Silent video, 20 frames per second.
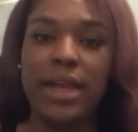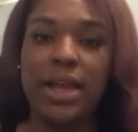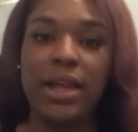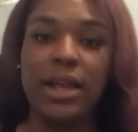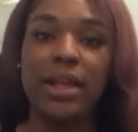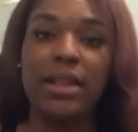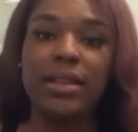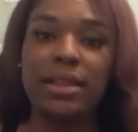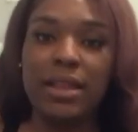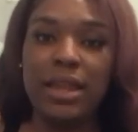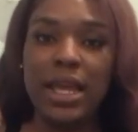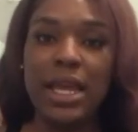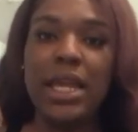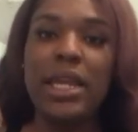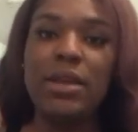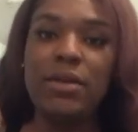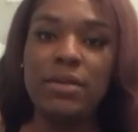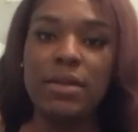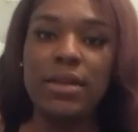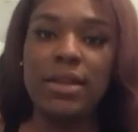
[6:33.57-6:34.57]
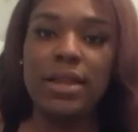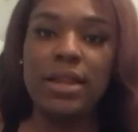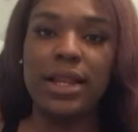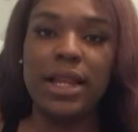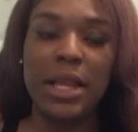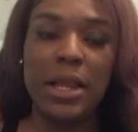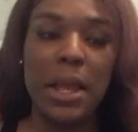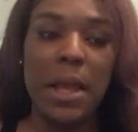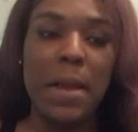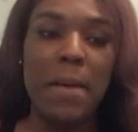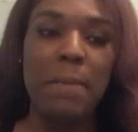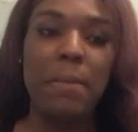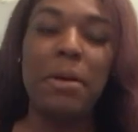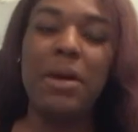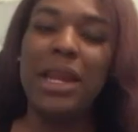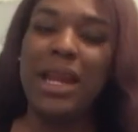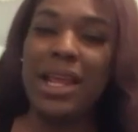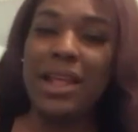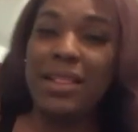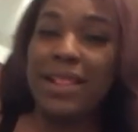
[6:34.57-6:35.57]
and continuously
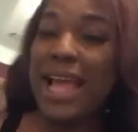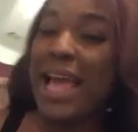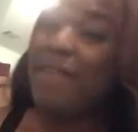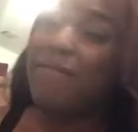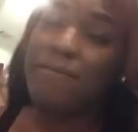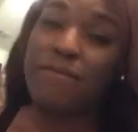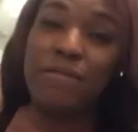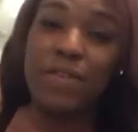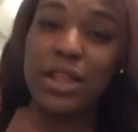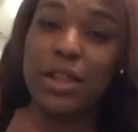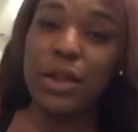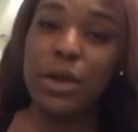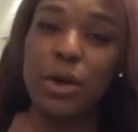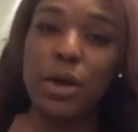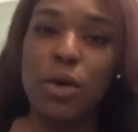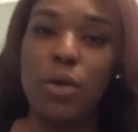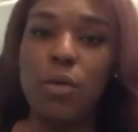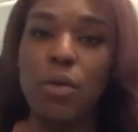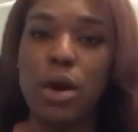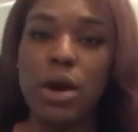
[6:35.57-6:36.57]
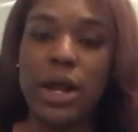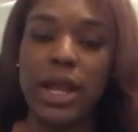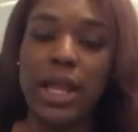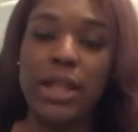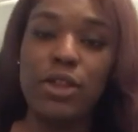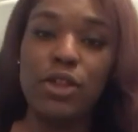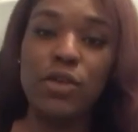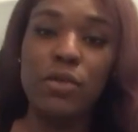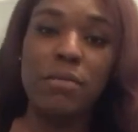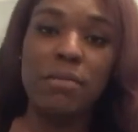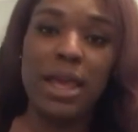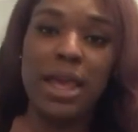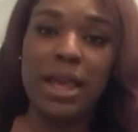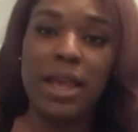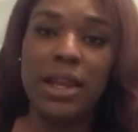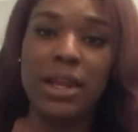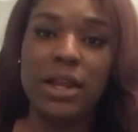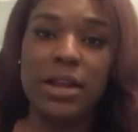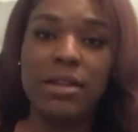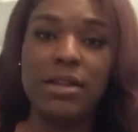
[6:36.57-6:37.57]
put in that physical work into
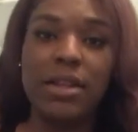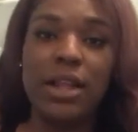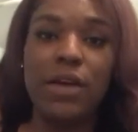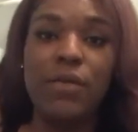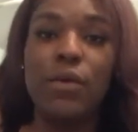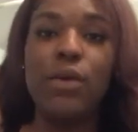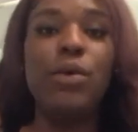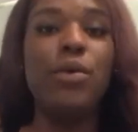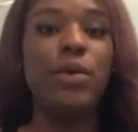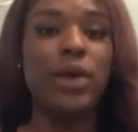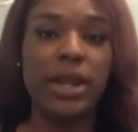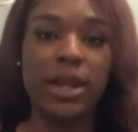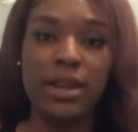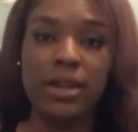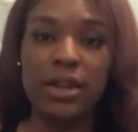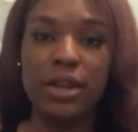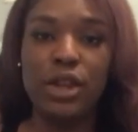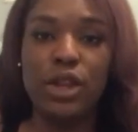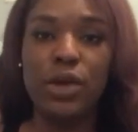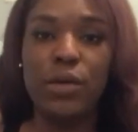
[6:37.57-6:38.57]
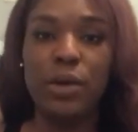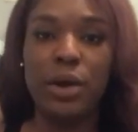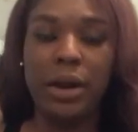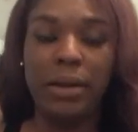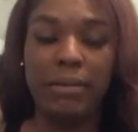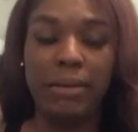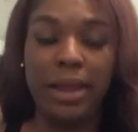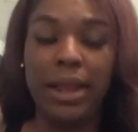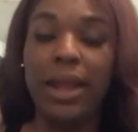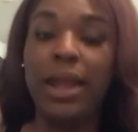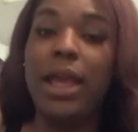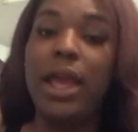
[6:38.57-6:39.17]
making yourself who it is that you want to be.